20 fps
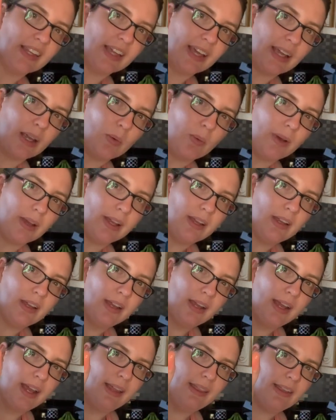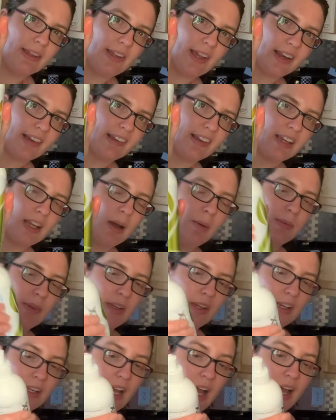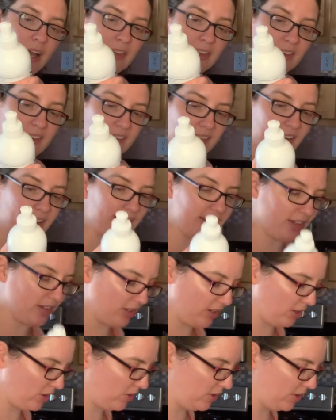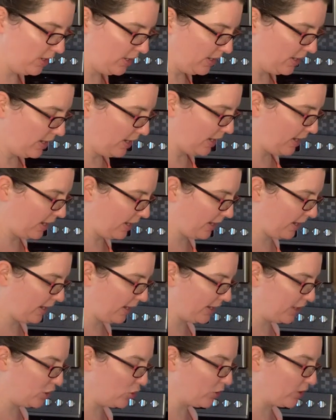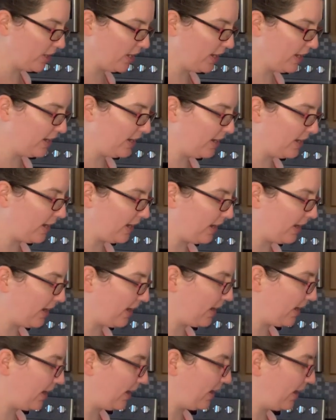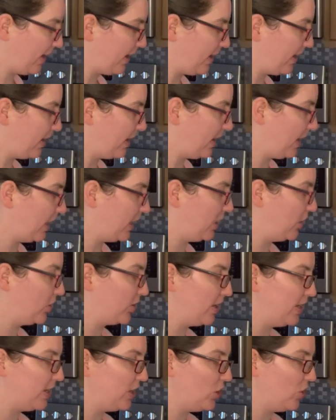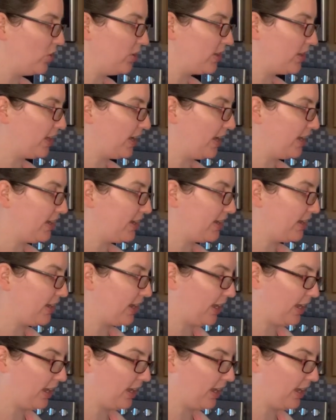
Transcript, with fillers: liquid. This actually comes in a concentrate too. Uh, you can uh, you can use this